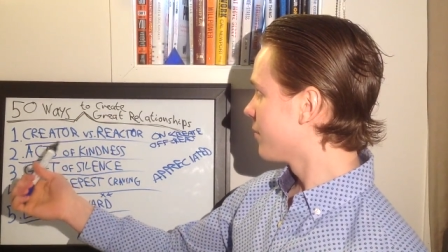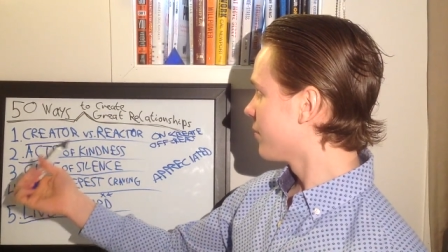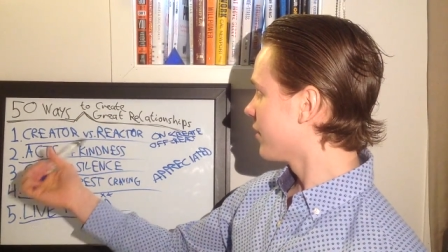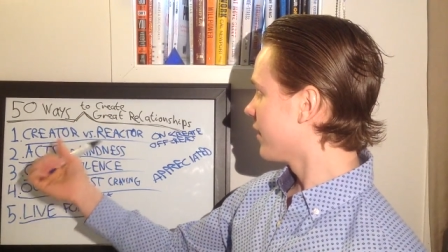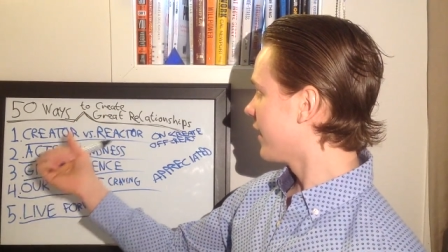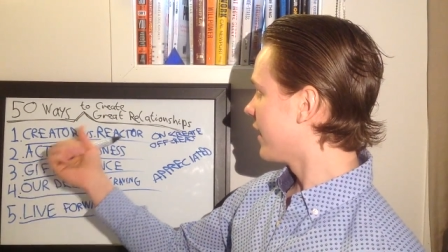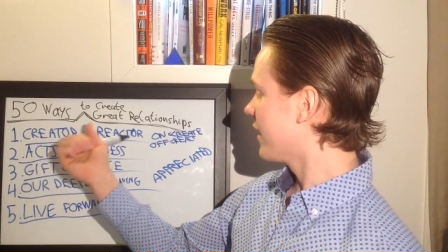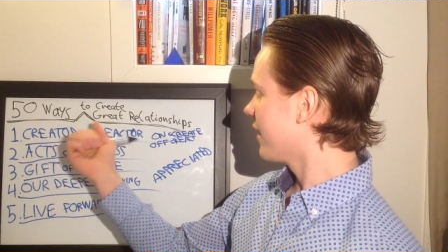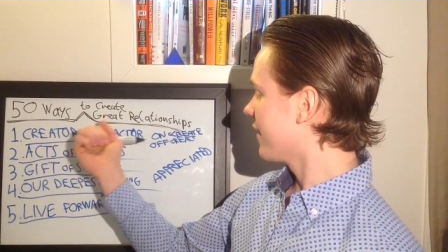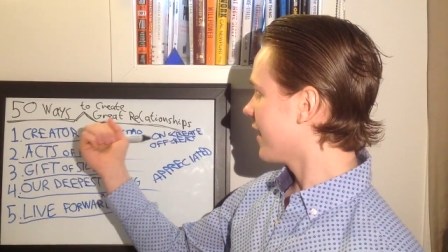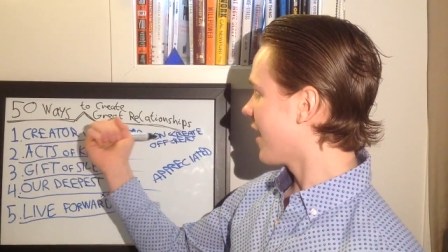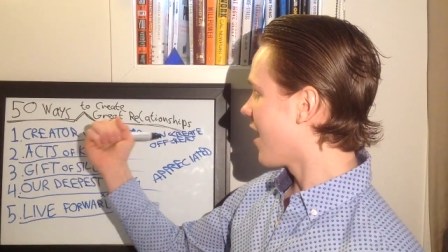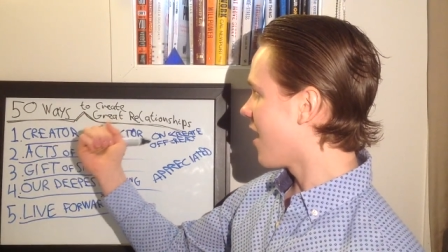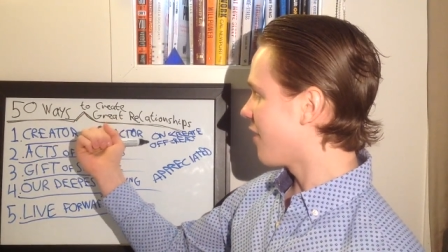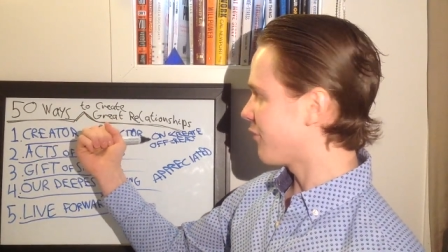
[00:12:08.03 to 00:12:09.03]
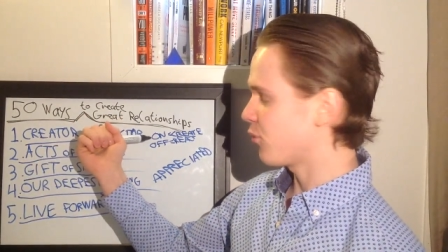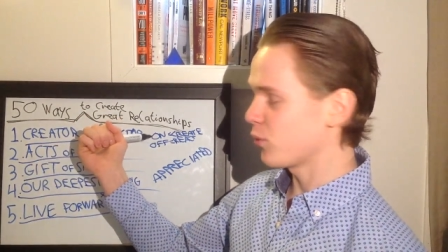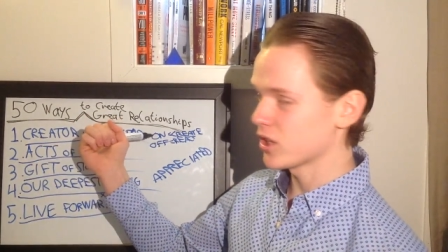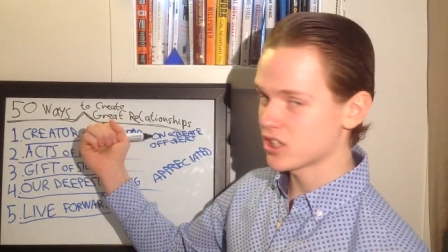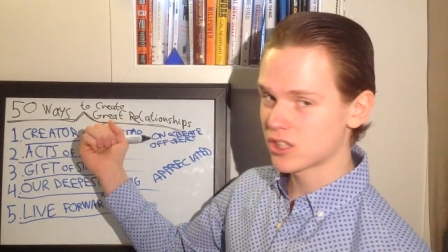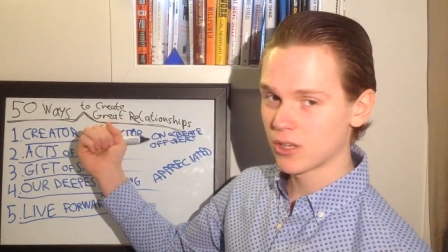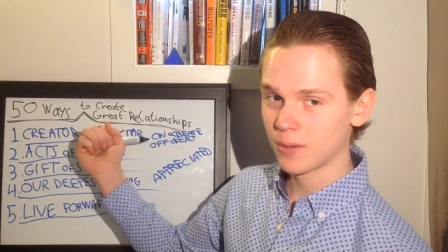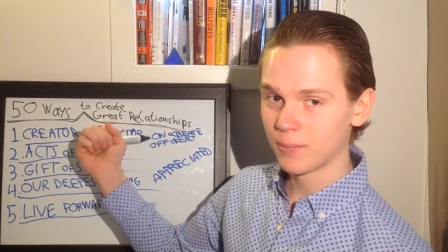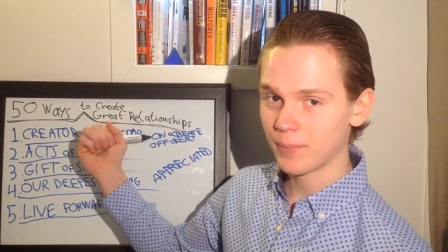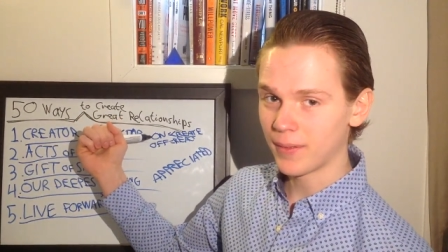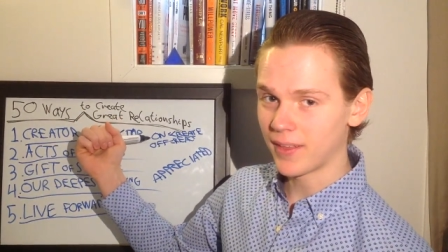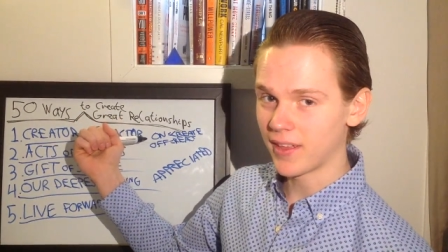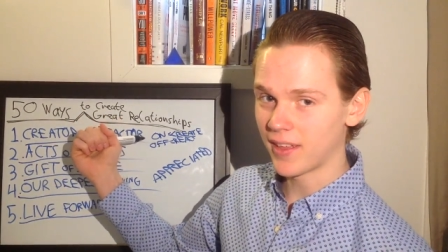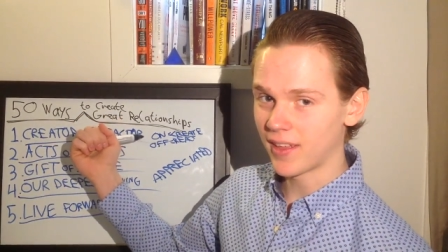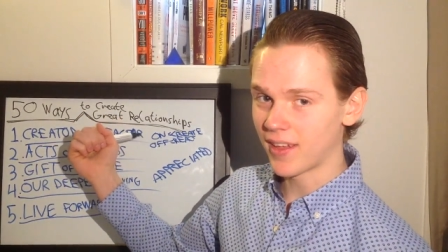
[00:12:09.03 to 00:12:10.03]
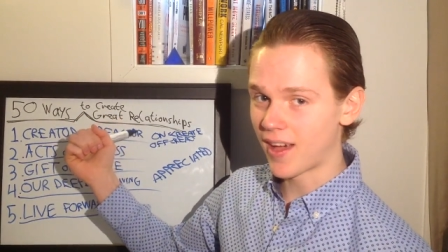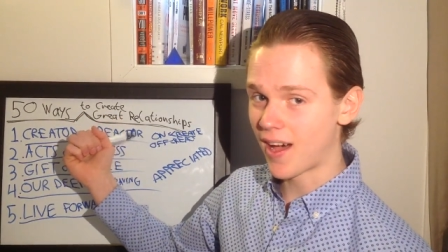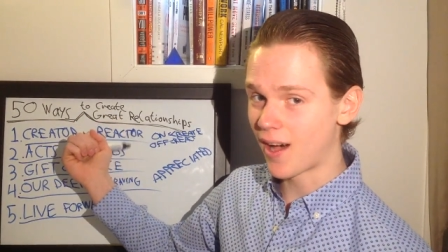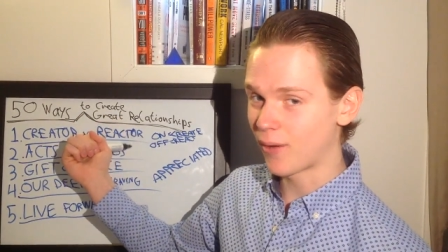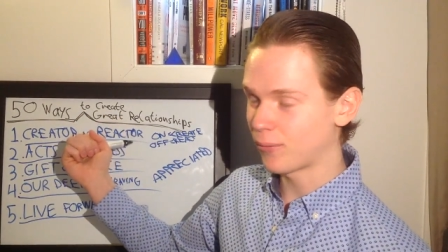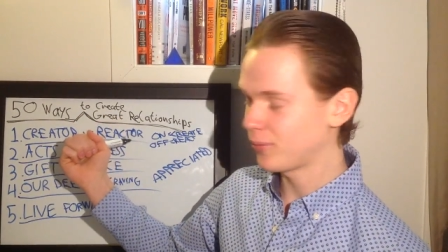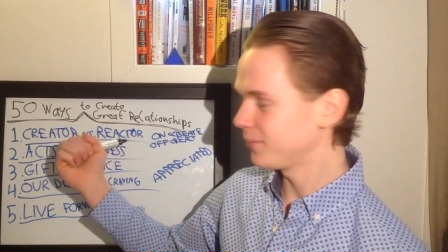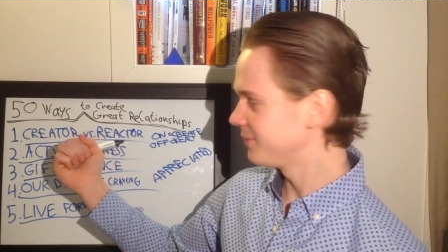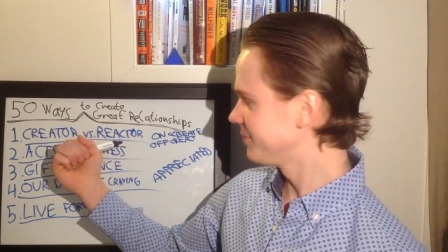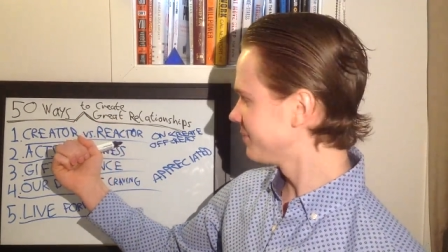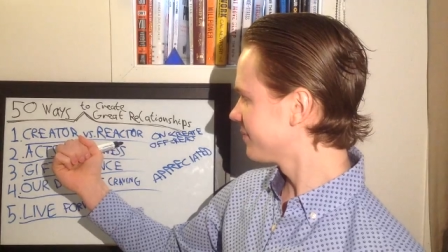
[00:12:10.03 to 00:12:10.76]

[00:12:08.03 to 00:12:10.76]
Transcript: letting the off switch be off,